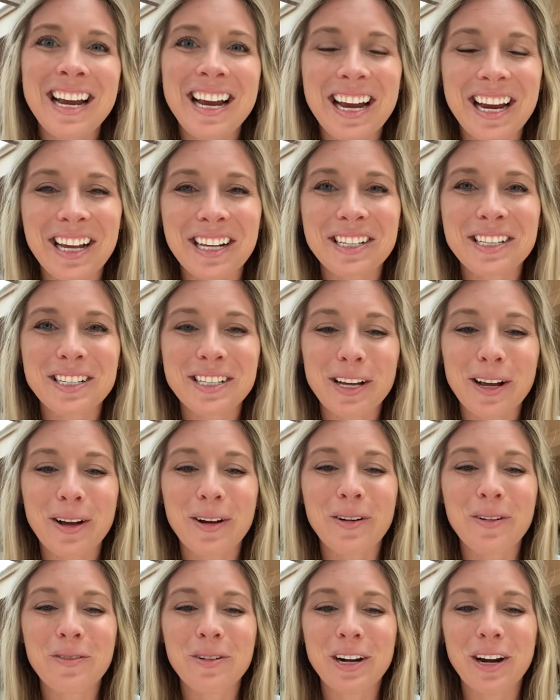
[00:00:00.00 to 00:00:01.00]
And
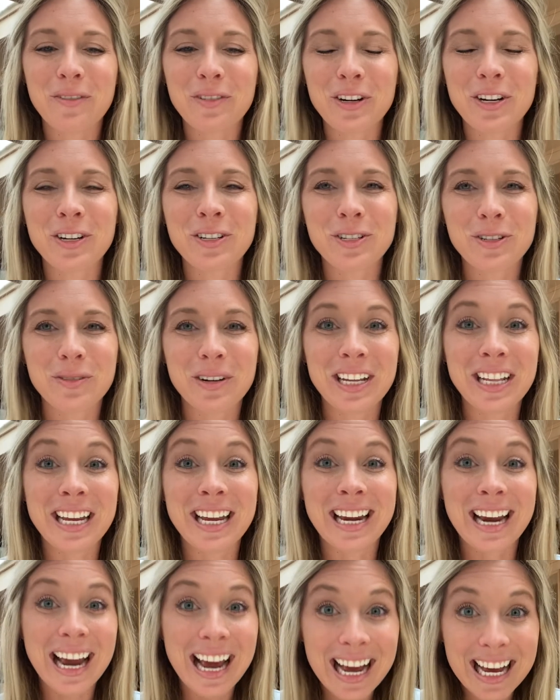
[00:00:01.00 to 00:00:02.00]
so whenever you're doing
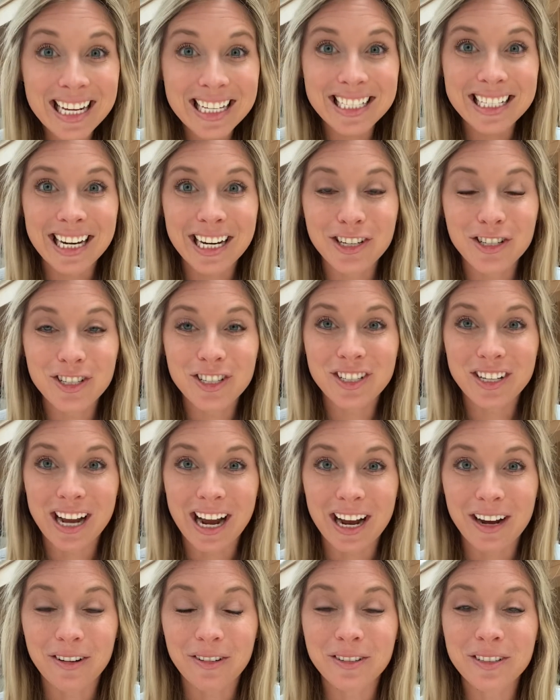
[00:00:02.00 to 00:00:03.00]
the SH
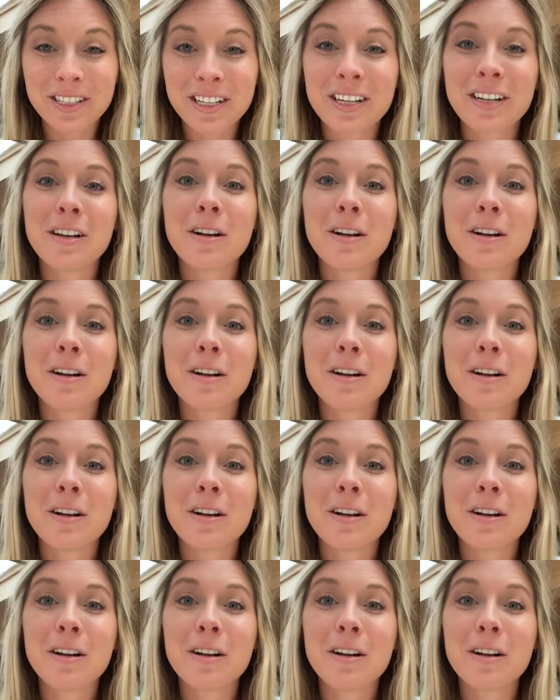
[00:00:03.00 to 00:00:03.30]
sound,